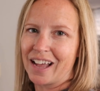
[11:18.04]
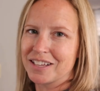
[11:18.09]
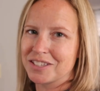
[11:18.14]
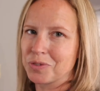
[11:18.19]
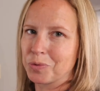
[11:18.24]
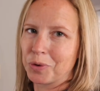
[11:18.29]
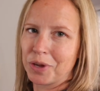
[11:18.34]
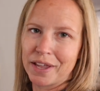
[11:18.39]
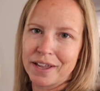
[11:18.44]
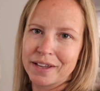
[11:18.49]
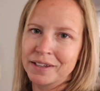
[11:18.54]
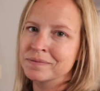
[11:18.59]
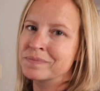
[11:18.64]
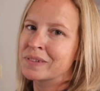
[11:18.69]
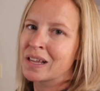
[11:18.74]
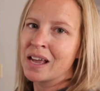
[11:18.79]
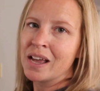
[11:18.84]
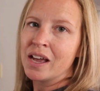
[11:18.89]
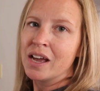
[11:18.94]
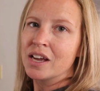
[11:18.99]
last week,
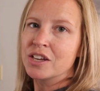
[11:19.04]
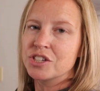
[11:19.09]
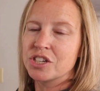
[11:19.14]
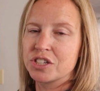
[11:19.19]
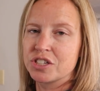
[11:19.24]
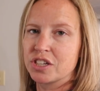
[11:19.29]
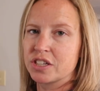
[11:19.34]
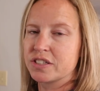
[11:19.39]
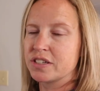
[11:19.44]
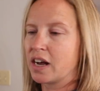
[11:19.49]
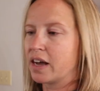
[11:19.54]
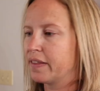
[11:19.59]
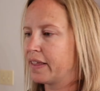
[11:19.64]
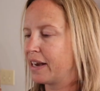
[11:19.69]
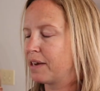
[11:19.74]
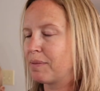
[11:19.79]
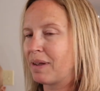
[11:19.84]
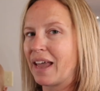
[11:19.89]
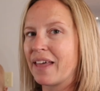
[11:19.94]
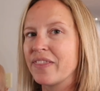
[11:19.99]
she's just not
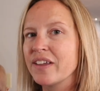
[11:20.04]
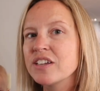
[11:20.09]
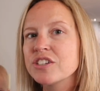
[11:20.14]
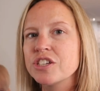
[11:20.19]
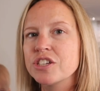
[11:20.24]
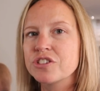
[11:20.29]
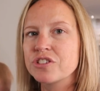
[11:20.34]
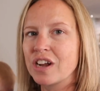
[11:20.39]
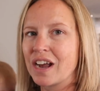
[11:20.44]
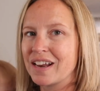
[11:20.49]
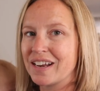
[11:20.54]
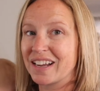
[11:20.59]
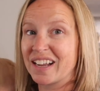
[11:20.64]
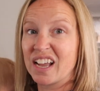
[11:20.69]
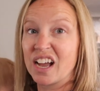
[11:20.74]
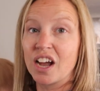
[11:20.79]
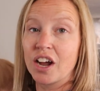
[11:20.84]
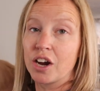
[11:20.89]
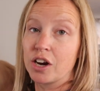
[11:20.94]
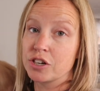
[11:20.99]
letting me. I think she's trying to
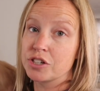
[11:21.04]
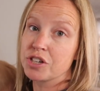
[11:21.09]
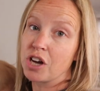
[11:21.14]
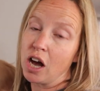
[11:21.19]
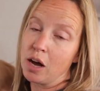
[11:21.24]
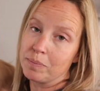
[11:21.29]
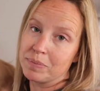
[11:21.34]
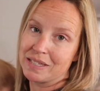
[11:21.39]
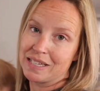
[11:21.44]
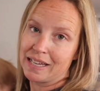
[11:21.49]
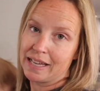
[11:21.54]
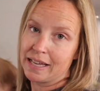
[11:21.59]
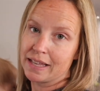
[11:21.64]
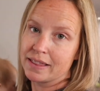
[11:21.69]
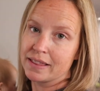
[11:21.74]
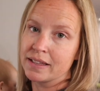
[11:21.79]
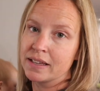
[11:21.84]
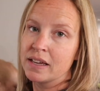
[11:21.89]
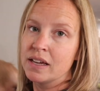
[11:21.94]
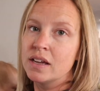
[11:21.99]
cut her top
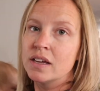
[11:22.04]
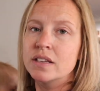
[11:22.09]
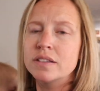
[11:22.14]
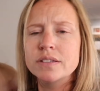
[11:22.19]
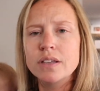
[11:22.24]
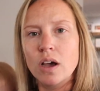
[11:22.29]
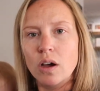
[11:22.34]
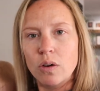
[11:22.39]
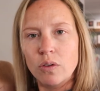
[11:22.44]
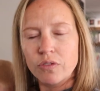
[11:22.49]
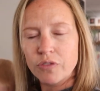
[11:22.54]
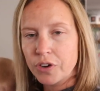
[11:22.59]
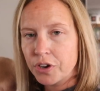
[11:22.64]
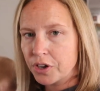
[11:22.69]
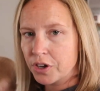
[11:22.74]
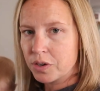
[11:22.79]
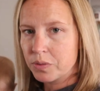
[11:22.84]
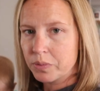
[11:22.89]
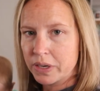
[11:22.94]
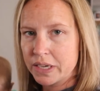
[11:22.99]
teeth. So for
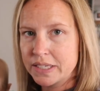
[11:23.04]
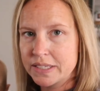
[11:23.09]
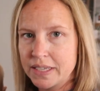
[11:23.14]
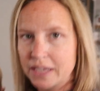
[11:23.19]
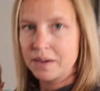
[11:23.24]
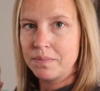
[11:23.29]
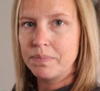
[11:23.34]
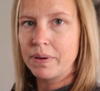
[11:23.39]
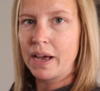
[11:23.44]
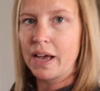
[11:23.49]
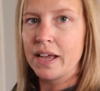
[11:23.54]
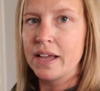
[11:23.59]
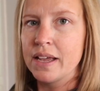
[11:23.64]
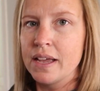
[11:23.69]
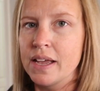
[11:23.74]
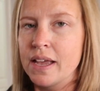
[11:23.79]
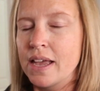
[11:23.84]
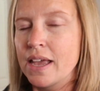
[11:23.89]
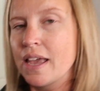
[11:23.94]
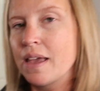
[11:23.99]
good reason, but
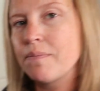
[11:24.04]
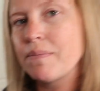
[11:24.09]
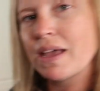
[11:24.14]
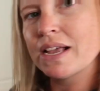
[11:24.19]
it